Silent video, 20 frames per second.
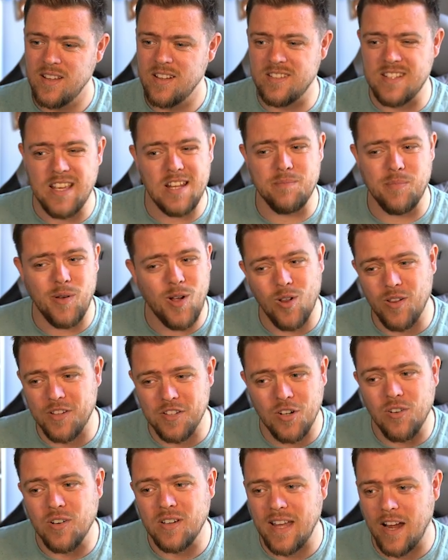Dead ball,
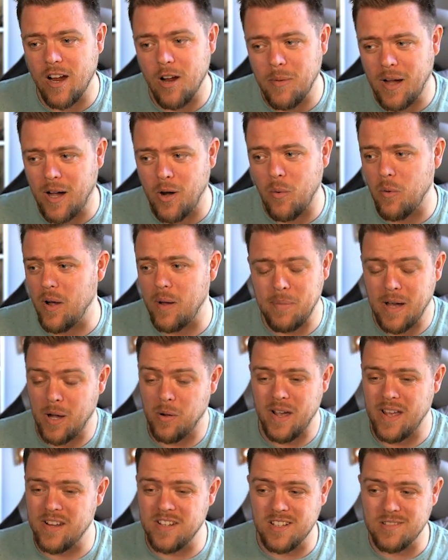don't care about.
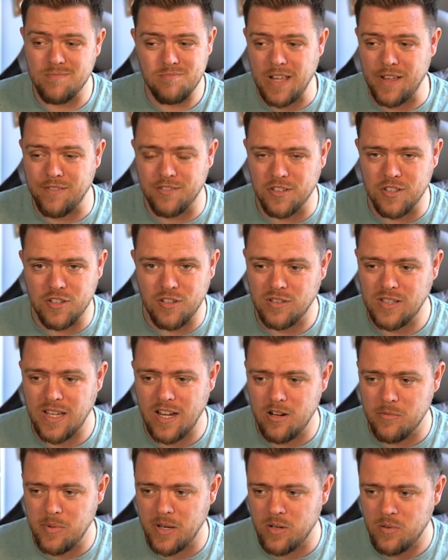Power header, definitely don't
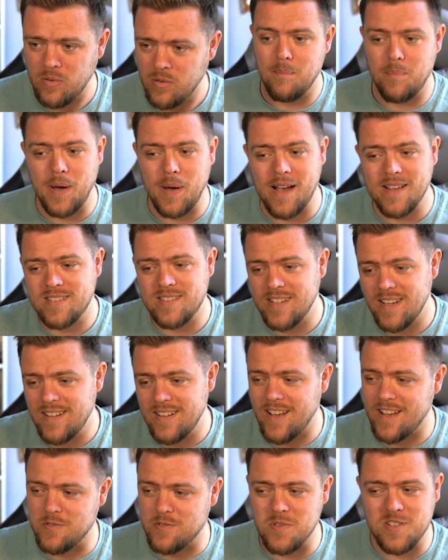care about. Passing,
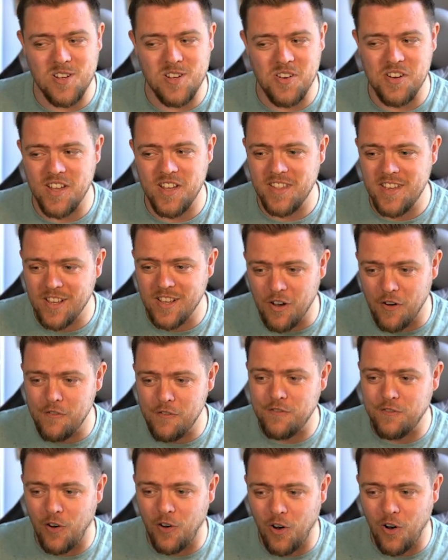as we showed earlier, got
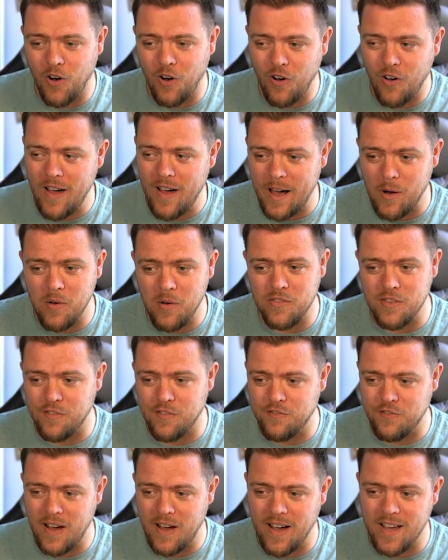4 out of the
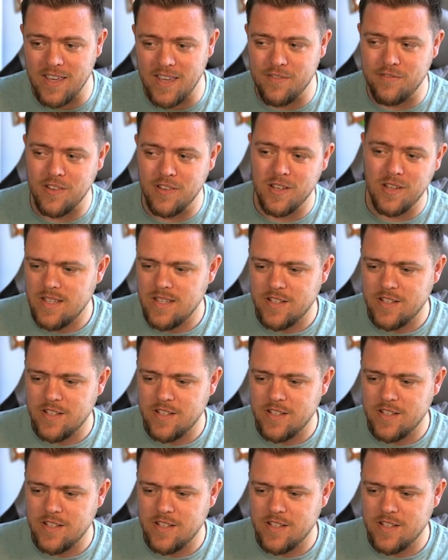5.